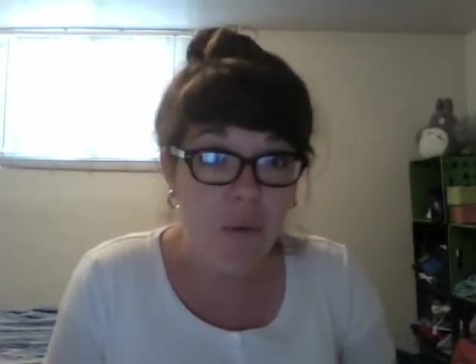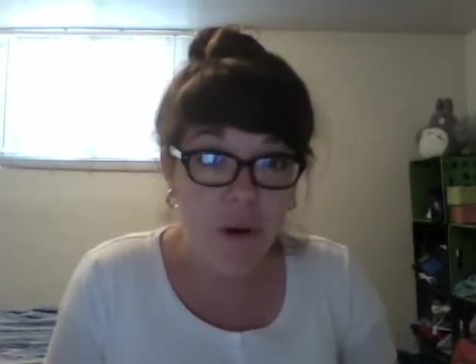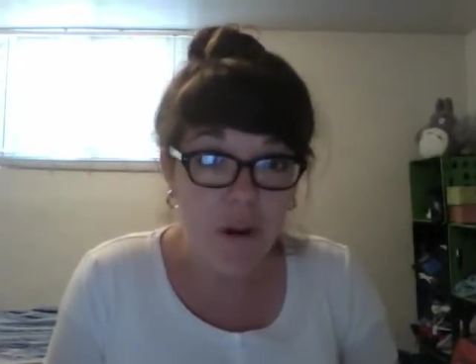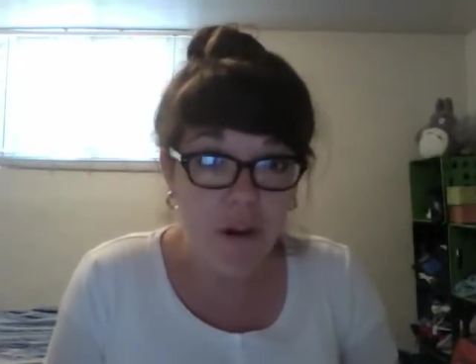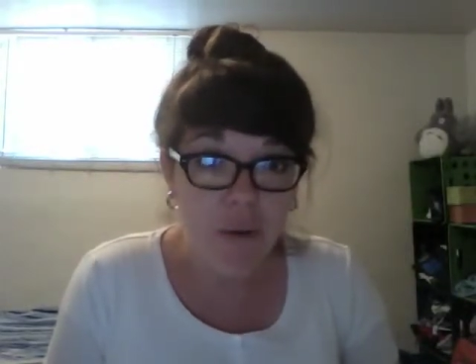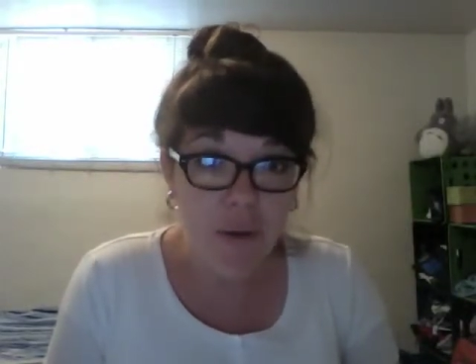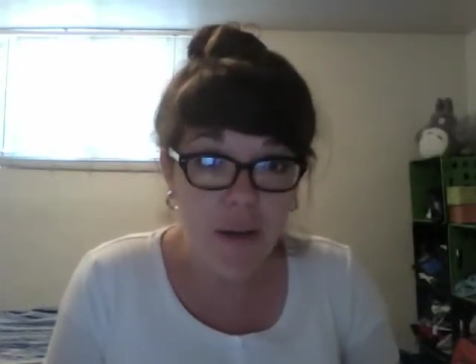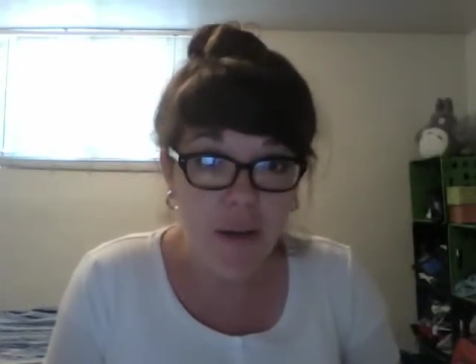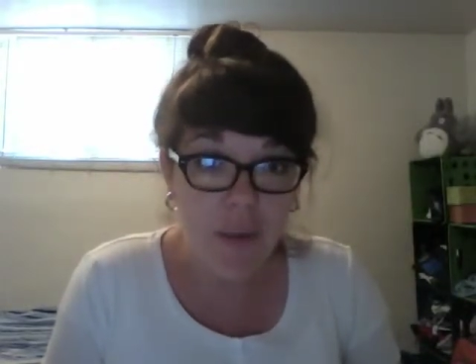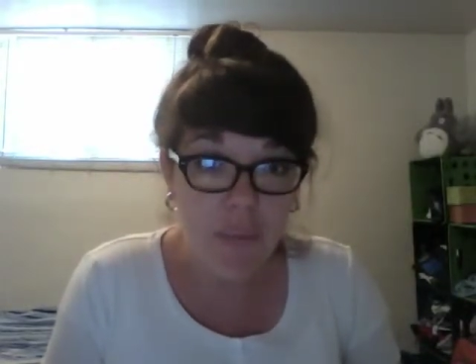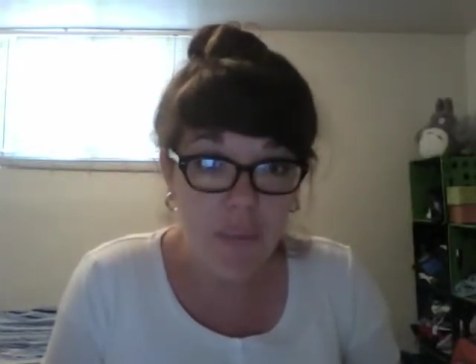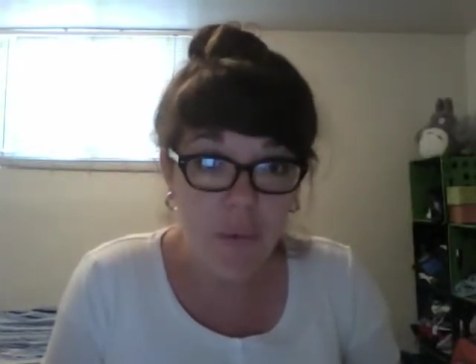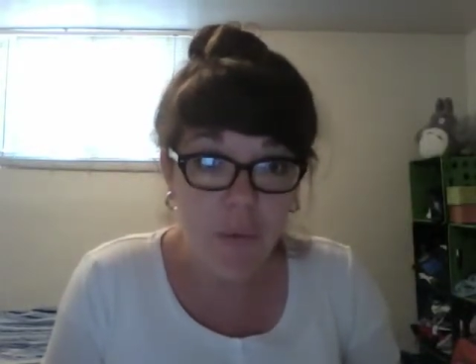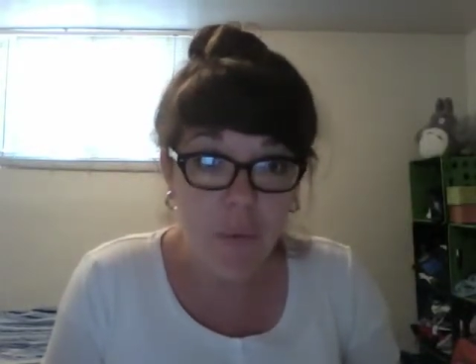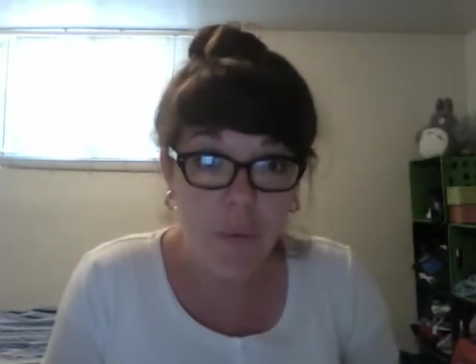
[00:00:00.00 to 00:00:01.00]
where you end
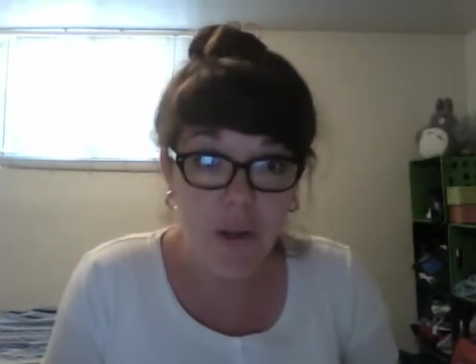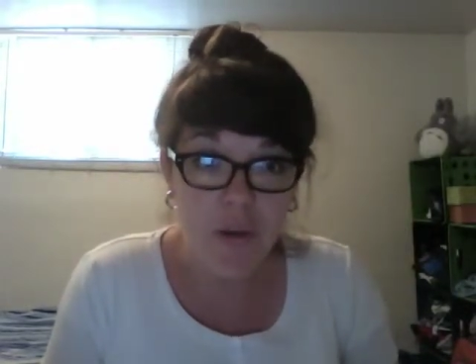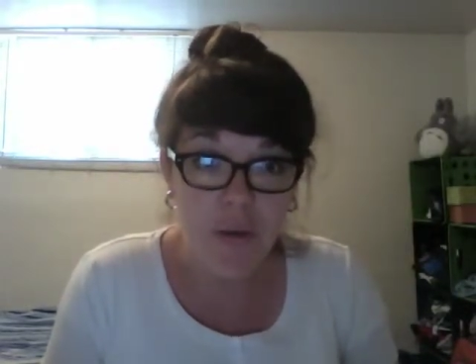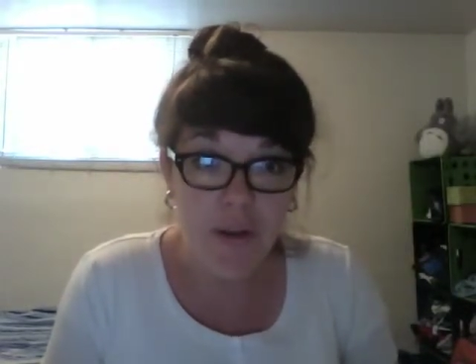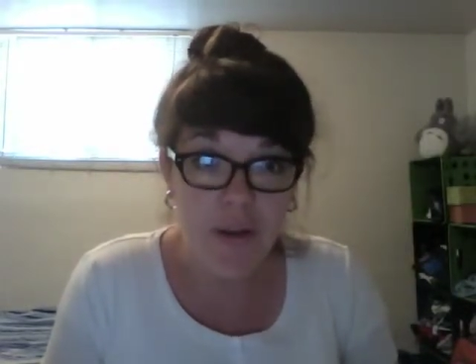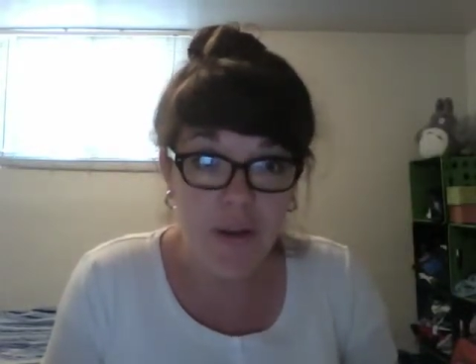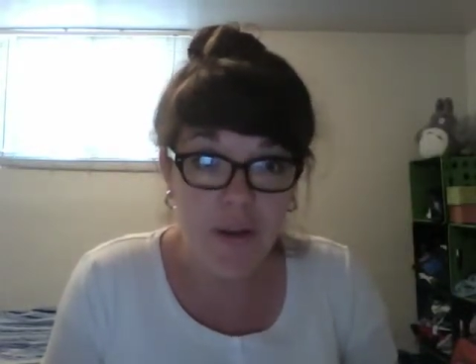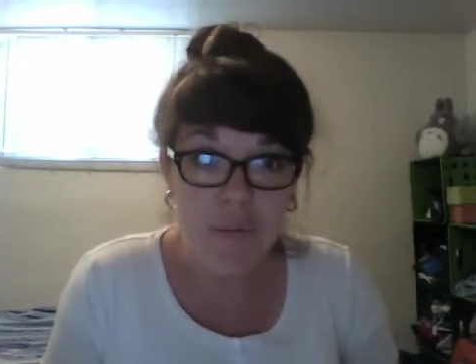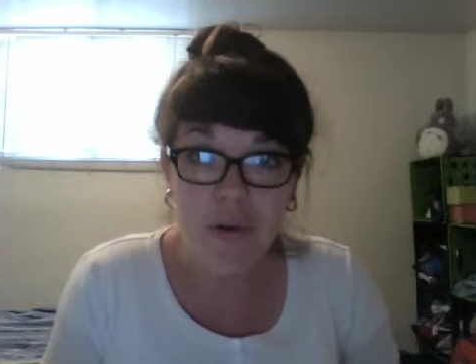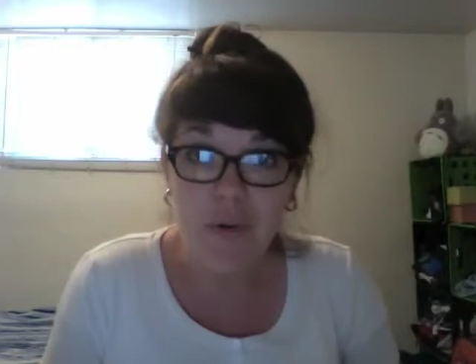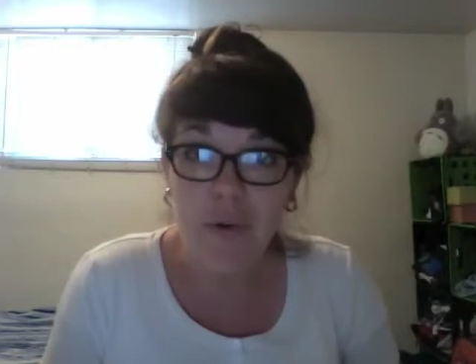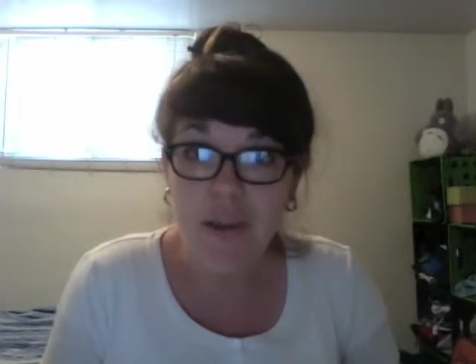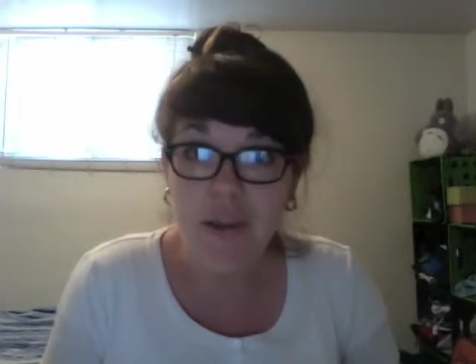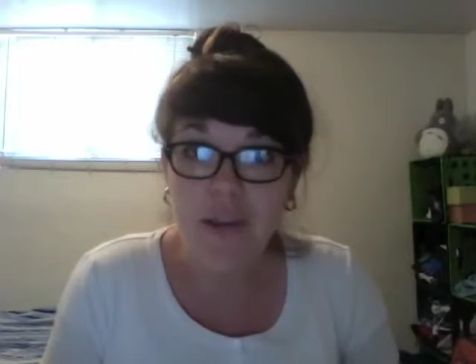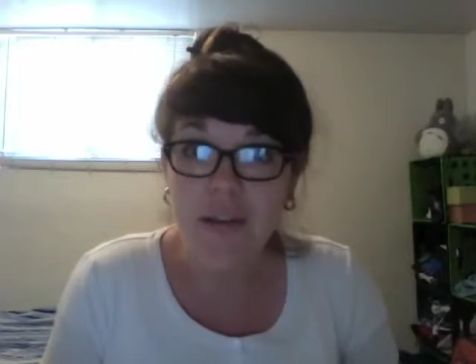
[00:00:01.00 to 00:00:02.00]
up or what you end up
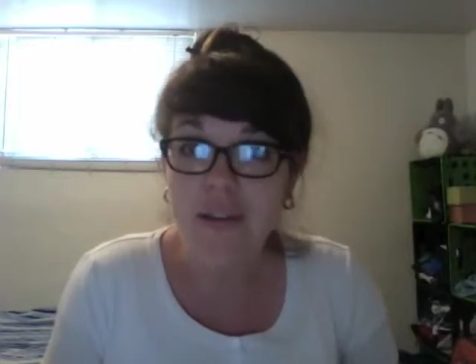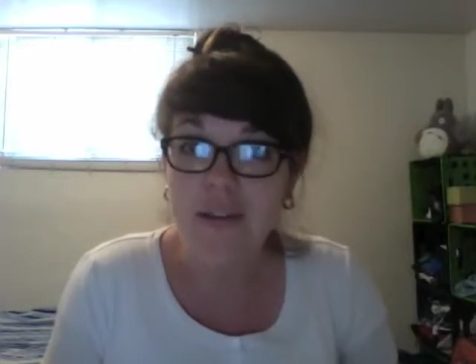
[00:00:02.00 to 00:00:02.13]
doing.